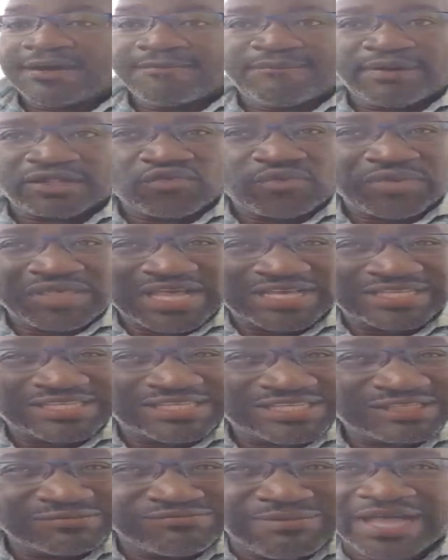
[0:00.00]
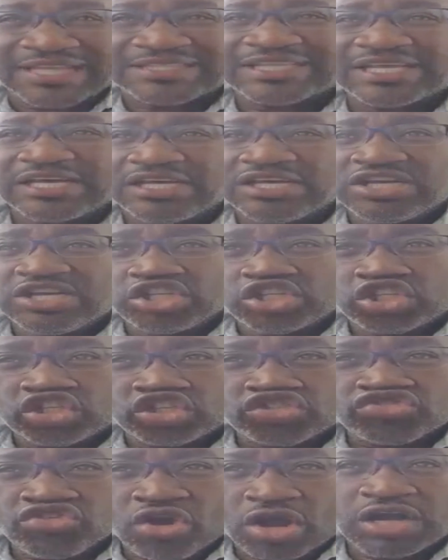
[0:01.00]
But we are smarter,
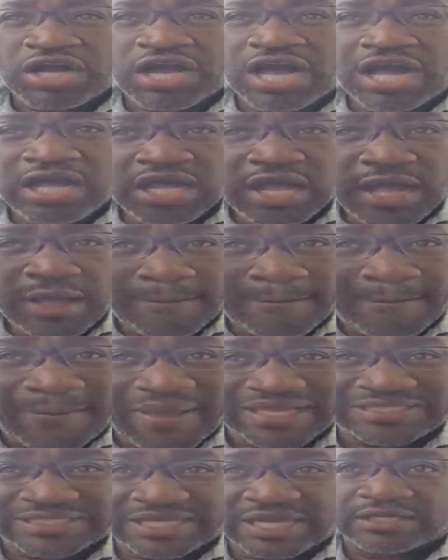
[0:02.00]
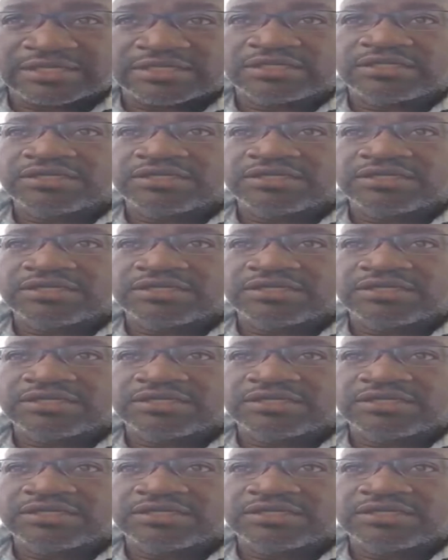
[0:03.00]
stronger, better.